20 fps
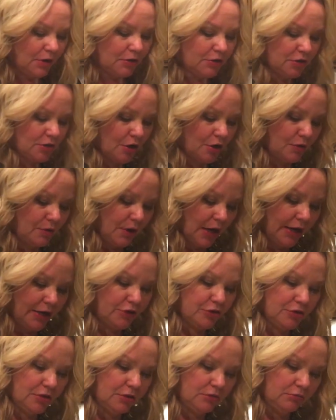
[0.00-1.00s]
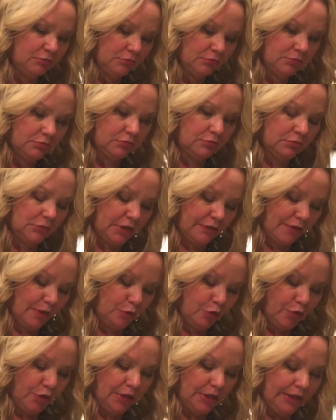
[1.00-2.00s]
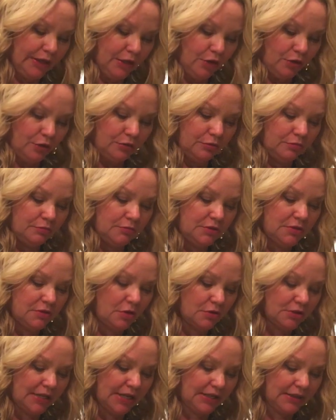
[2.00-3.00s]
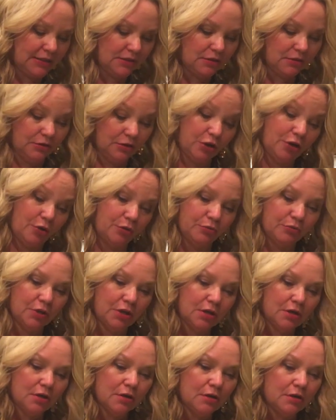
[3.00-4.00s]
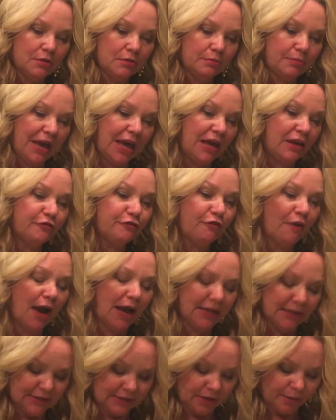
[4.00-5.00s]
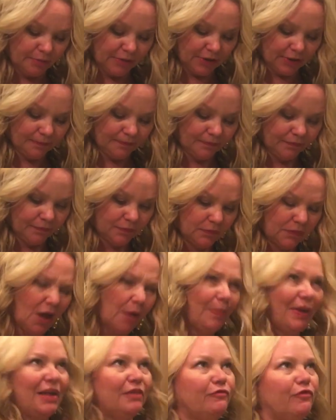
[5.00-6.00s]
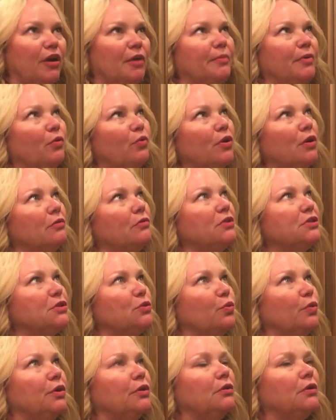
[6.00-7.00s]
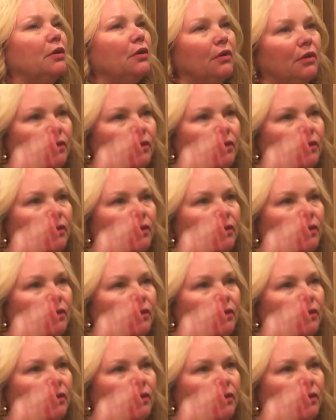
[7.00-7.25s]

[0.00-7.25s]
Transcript: So I usually, if I'm grilling or sauteing or pan frying something, not pan frying, but what's the word?